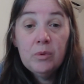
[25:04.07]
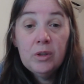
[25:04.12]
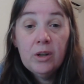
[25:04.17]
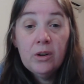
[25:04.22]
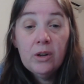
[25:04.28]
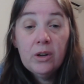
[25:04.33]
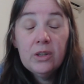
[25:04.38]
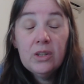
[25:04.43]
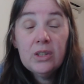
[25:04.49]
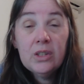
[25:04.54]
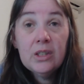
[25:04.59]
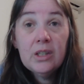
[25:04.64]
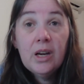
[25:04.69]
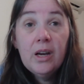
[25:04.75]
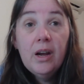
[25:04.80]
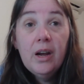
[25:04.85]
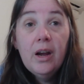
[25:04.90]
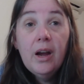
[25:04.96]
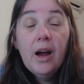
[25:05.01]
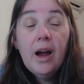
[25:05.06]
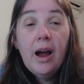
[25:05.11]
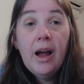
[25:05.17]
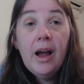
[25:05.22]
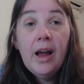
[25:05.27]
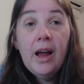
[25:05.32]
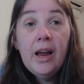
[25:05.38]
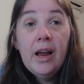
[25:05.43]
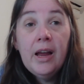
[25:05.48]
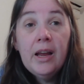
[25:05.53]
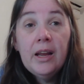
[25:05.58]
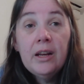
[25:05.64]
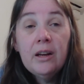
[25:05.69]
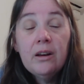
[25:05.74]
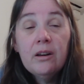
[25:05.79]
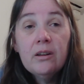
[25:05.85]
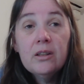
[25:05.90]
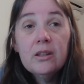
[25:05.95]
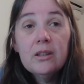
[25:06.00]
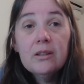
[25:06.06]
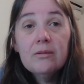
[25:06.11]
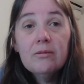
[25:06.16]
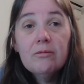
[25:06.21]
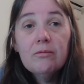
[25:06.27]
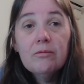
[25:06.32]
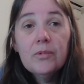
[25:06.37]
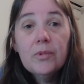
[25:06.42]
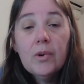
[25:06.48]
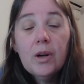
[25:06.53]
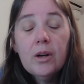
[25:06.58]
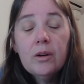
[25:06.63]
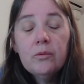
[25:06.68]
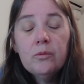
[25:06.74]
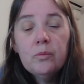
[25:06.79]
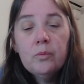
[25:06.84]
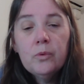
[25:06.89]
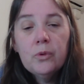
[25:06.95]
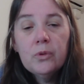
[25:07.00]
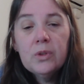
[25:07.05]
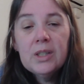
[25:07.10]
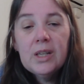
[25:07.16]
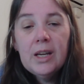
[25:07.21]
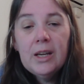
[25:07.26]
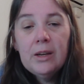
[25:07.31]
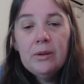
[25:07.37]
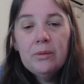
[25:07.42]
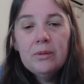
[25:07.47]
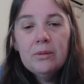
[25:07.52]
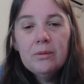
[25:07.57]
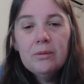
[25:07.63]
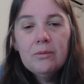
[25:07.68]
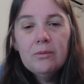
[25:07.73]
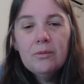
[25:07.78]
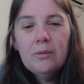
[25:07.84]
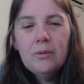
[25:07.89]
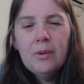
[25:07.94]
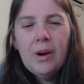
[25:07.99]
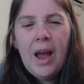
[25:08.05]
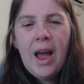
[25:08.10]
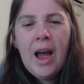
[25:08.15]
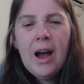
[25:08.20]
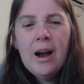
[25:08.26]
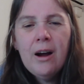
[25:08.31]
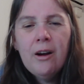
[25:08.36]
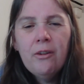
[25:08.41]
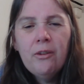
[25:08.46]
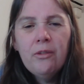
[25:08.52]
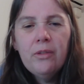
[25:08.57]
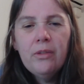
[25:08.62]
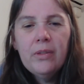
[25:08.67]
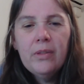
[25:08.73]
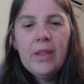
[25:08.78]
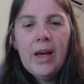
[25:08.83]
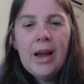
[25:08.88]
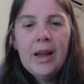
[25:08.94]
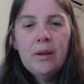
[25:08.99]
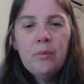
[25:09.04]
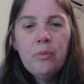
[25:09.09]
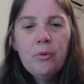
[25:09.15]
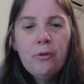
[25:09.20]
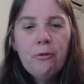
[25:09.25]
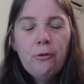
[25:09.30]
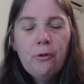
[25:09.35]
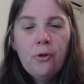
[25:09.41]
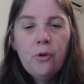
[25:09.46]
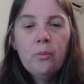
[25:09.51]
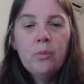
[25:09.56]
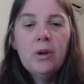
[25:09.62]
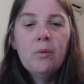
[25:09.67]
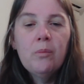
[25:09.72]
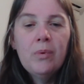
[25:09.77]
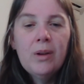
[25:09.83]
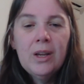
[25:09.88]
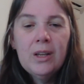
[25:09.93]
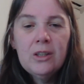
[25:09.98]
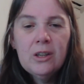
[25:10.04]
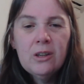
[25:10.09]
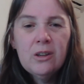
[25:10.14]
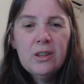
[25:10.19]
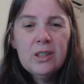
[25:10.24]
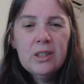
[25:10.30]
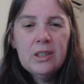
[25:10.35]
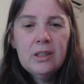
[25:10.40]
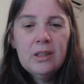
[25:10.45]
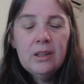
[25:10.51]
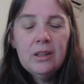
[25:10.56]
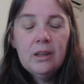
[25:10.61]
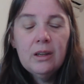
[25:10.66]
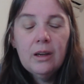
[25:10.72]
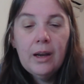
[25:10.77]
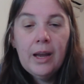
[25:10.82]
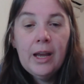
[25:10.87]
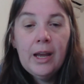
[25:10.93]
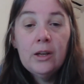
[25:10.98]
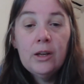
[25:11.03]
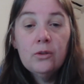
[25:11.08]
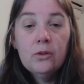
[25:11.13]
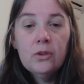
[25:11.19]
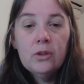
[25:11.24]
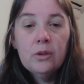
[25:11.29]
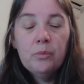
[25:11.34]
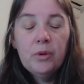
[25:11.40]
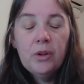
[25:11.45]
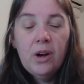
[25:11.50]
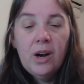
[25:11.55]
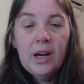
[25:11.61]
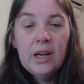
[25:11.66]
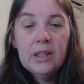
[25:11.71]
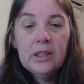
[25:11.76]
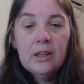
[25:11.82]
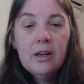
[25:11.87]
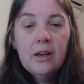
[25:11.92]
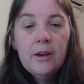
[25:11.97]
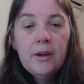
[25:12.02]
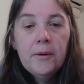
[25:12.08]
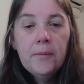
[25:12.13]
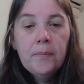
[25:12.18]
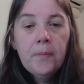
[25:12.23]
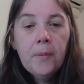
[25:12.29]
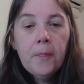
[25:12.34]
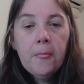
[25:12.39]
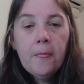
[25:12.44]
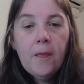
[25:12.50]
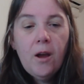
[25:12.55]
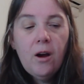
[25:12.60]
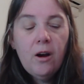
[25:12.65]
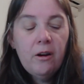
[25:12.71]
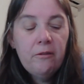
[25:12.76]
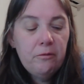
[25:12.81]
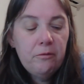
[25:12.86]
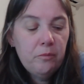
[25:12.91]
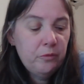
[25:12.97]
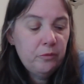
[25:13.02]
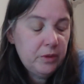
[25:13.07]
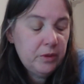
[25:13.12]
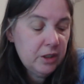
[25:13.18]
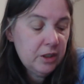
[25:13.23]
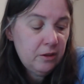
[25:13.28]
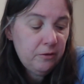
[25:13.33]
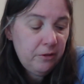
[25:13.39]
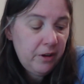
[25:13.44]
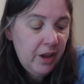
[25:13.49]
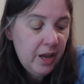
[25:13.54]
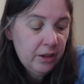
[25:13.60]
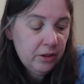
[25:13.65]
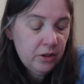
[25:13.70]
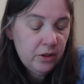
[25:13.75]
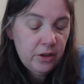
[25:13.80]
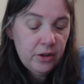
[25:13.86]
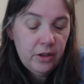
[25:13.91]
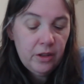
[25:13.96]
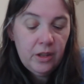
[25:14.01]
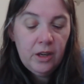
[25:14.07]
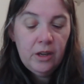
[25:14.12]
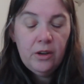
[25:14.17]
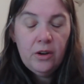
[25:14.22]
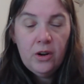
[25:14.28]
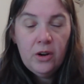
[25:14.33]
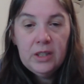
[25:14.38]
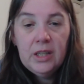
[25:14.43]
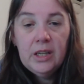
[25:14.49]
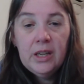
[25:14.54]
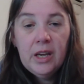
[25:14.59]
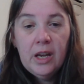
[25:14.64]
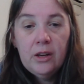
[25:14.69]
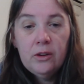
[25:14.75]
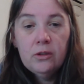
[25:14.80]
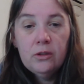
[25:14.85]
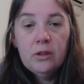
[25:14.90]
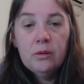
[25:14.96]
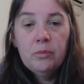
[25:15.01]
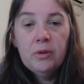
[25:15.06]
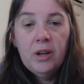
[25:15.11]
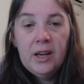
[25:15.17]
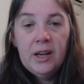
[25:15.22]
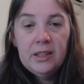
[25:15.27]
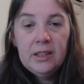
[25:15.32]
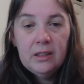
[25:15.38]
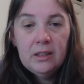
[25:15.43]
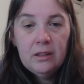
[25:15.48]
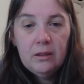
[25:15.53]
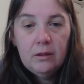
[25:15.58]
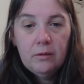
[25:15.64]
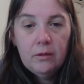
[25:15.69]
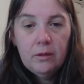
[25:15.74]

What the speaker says: honest, and we'll see how they perform compared to Aussie Candle Supplies. I've just found that the Aussie Candle Supplies